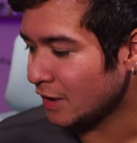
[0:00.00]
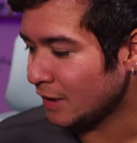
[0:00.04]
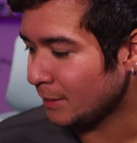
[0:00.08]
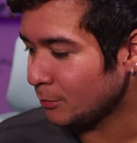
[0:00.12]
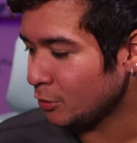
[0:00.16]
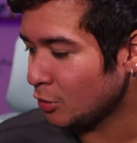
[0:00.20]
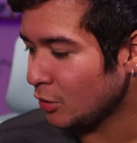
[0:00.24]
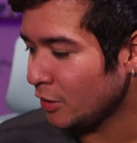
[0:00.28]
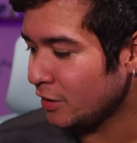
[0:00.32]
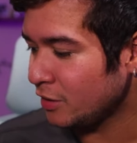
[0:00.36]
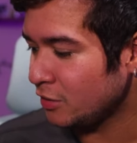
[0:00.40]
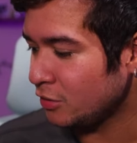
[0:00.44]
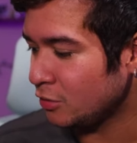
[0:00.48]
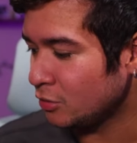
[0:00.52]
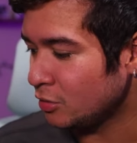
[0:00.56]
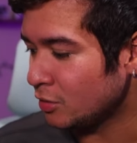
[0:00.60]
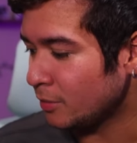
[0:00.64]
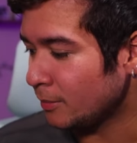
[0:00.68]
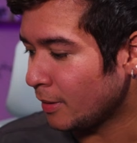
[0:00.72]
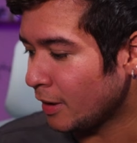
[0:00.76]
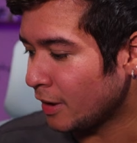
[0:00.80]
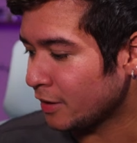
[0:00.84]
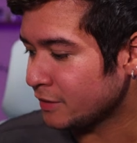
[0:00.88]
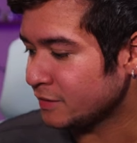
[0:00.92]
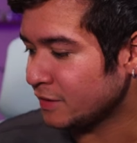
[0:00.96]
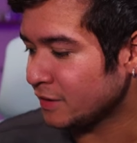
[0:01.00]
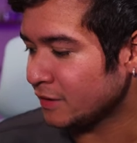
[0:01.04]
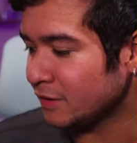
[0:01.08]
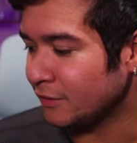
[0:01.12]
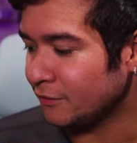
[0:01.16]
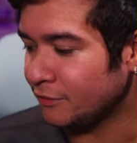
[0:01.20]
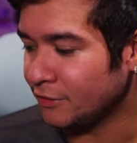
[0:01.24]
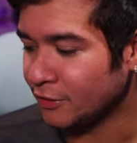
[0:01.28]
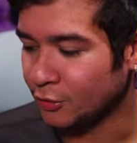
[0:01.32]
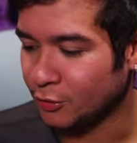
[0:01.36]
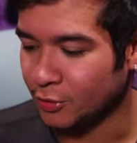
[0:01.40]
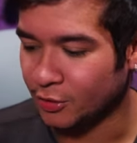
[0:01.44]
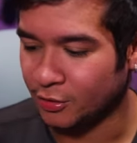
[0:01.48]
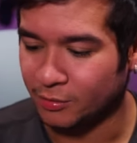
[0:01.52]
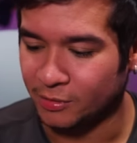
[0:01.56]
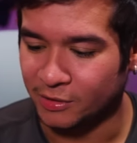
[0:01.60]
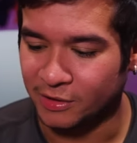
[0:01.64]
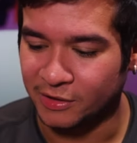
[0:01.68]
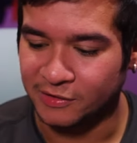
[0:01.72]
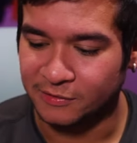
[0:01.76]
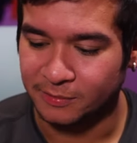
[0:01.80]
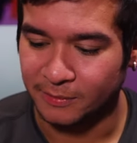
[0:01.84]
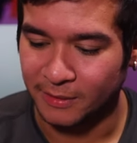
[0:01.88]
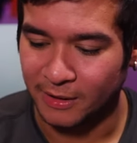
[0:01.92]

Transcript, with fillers: I'm gonna go ahead and do an unboxing of the quick release